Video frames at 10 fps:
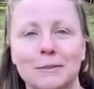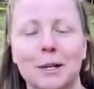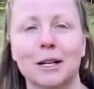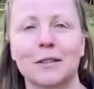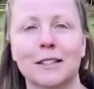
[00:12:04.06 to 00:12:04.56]

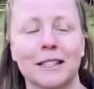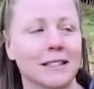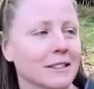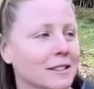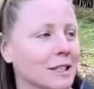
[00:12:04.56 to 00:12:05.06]
Perfect
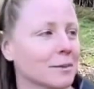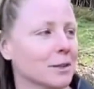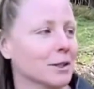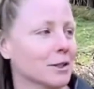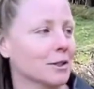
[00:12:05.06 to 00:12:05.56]
idea, Graham.
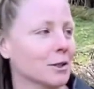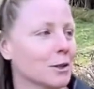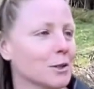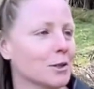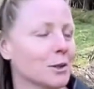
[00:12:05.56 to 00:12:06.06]
There's
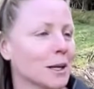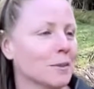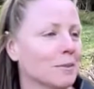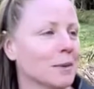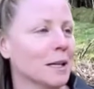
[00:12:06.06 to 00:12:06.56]
also
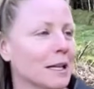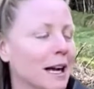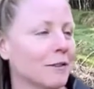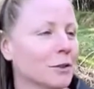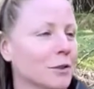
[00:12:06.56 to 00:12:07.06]

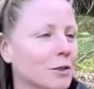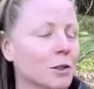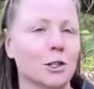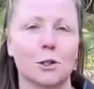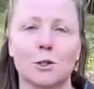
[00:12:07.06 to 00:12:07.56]
I've known
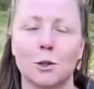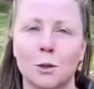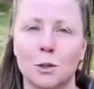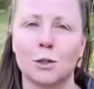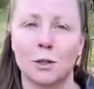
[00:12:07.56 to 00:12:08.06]
folk to use
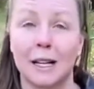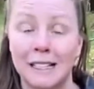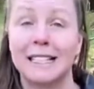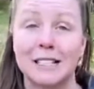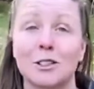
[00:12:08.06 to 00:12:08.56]
a
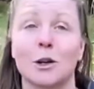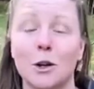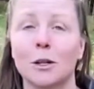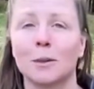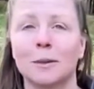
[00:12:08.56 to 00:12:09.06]
clean sock.